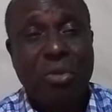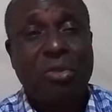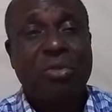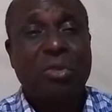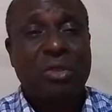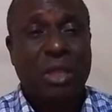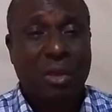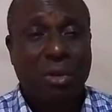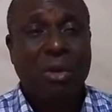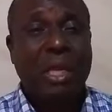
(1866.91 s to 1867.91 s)
those who trust
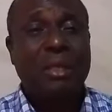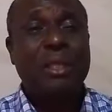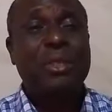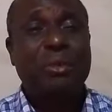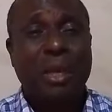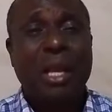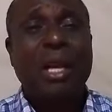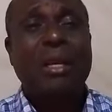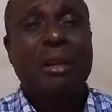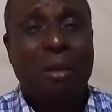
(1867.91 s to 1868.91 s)
in God and
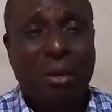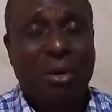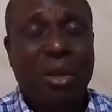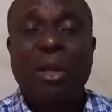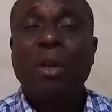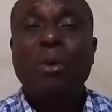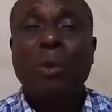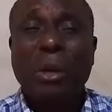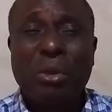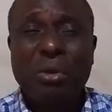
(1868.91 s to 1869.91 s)
disregard God,
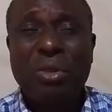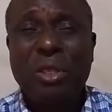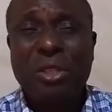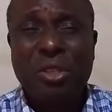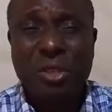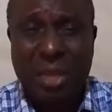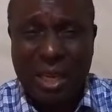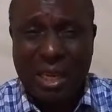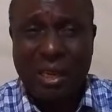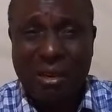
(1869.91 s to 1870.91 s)
we're going to see
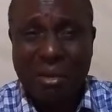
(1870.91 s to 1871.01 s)
shaking.